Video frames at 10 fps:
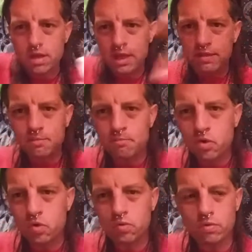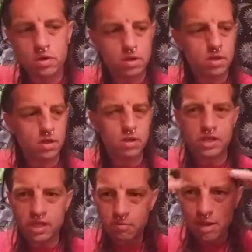and the moon
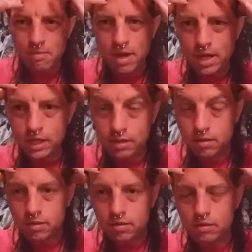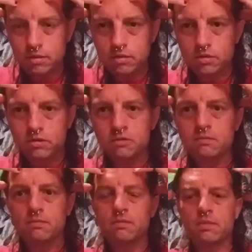in my mind,
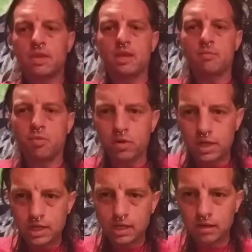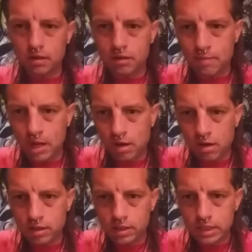that I put it here in my
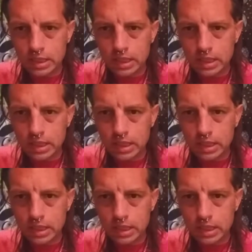heart.